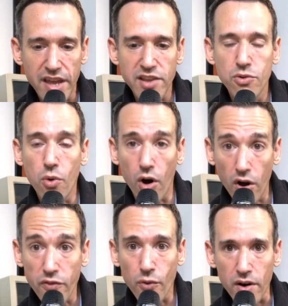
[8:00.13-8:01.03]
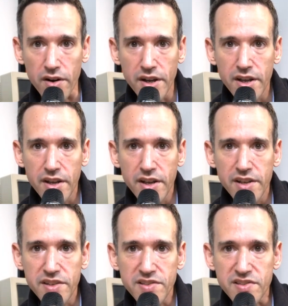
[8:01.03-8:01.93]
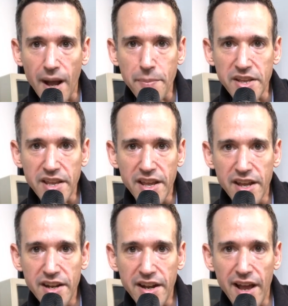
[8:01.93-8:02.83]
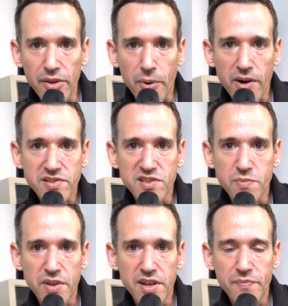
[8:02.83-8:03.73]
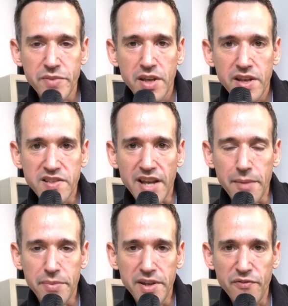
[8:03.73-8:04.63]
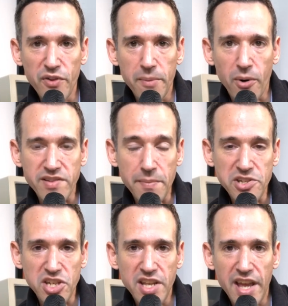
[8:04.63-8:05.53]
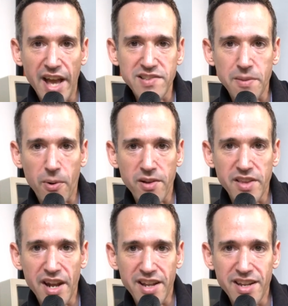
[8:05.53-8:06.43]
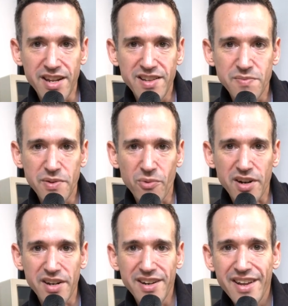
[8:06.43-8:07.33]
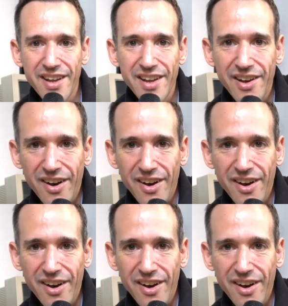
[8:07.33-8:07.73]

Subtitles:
you all for stopping in. And Alan Parks he's got a bin full of parts. I bet you he has the part that I need. He's been working on